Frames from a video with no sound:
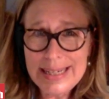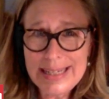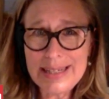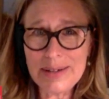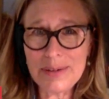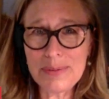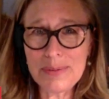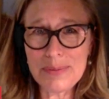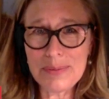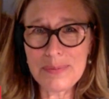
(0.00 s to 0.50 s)

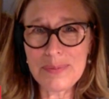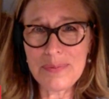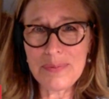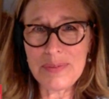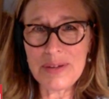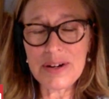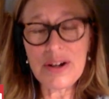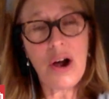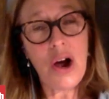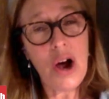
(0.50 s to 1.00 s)
They
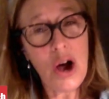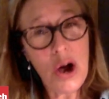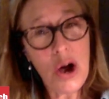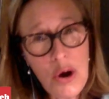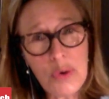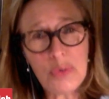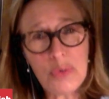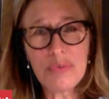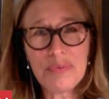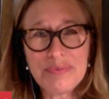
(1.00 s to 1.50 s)
go,
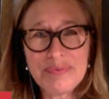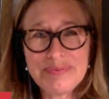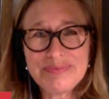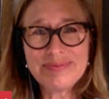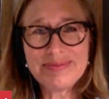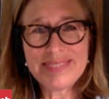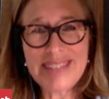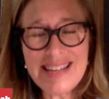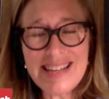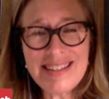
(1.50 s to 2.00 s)
oh,
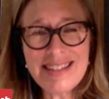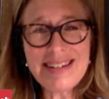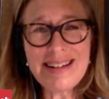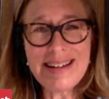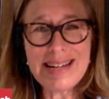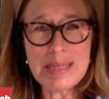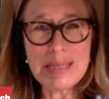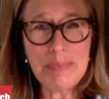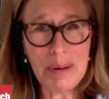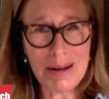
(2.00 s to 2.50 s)
that's a
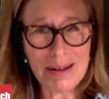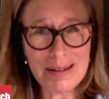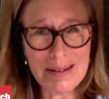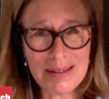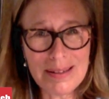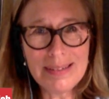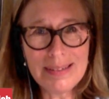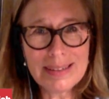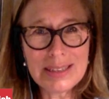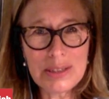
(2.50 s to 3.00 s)
nice
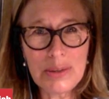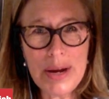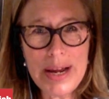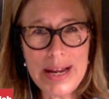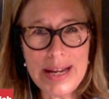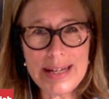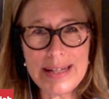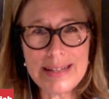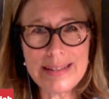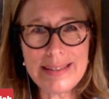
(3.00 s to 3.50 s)
bottle.
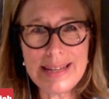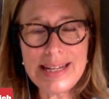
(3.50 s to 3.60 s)
Great.